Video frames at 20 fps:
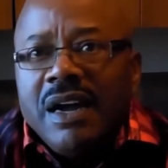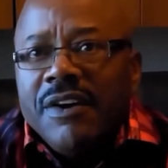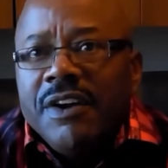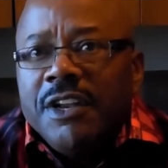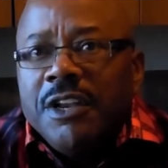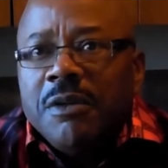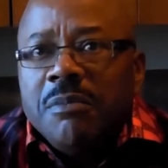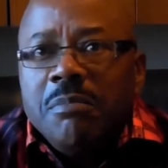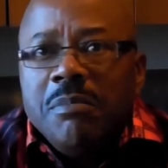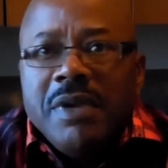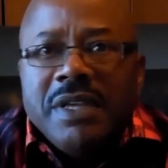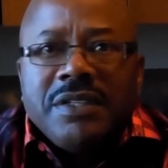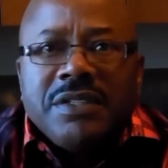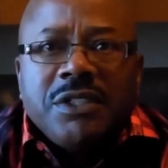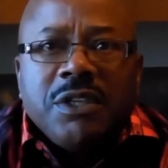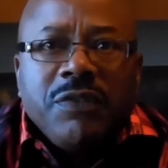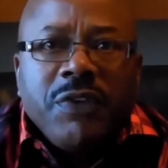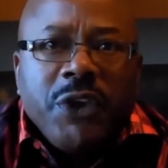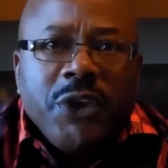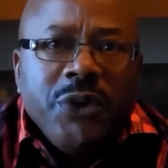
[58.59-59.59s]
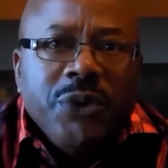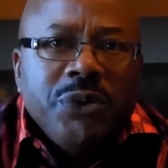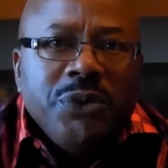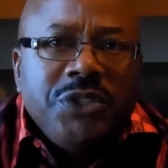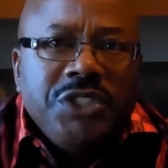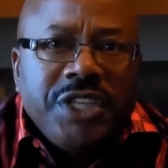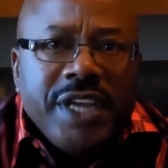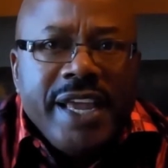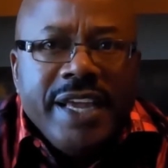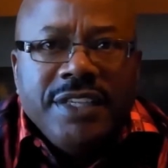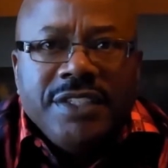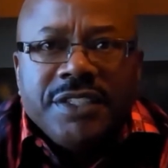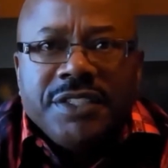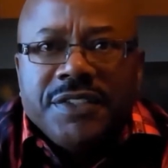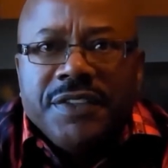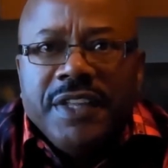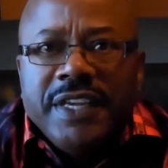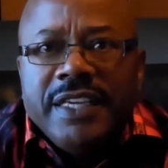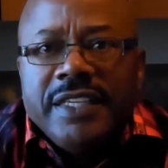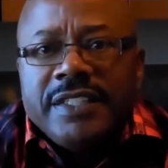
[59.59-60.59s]
are in the midst of huge
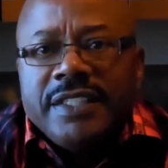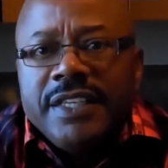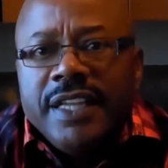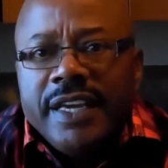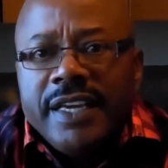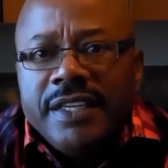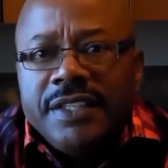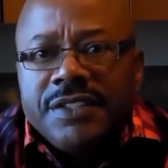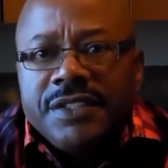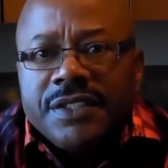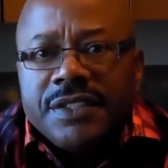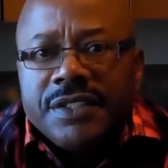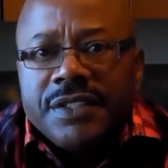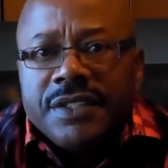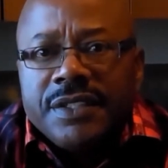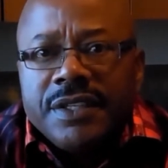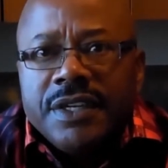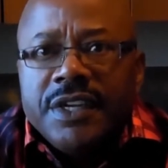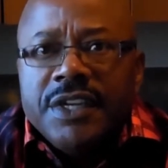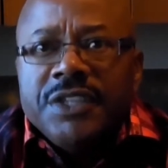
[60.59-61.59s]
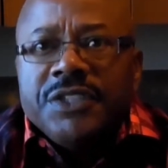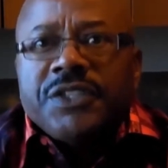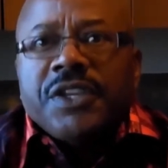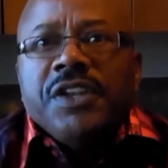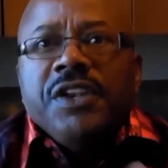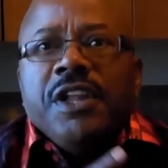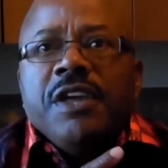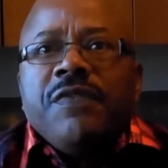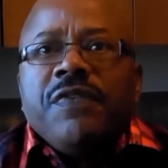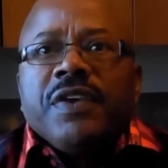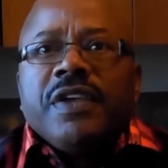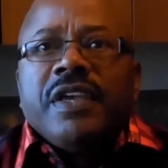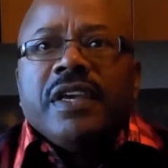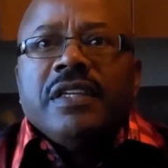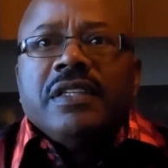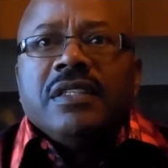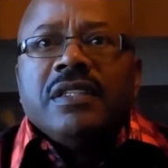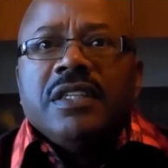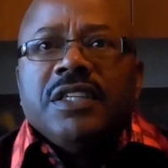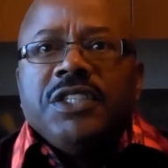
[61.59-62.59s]
changes these days.
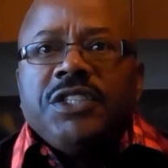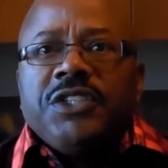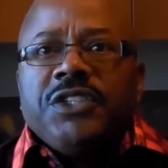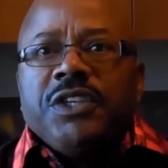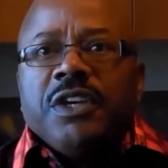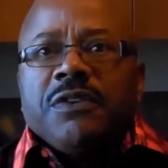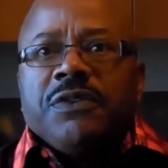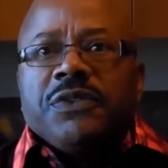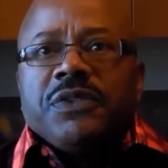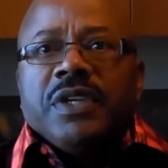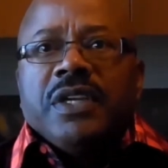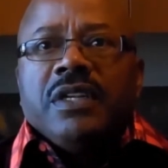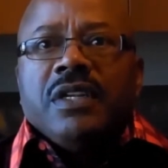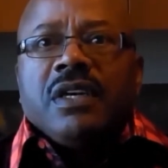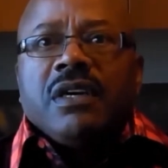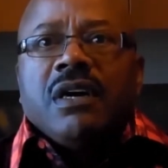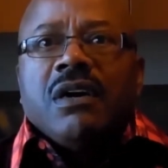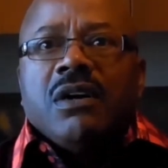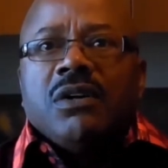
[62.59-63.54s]
Significant shifts in the